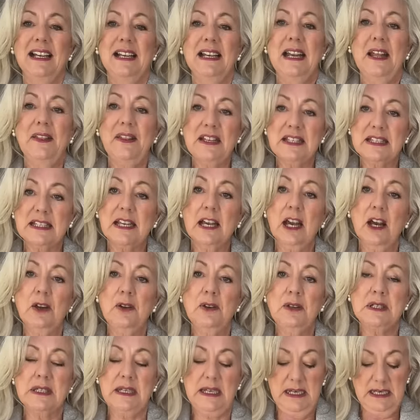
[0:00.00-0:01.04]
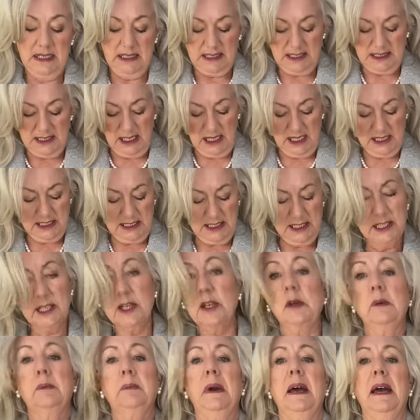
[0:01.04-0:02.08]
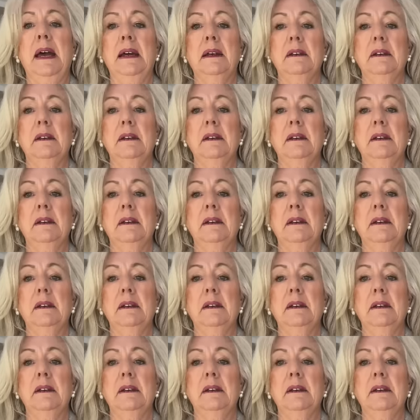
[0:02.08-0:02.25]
Now this coat is £32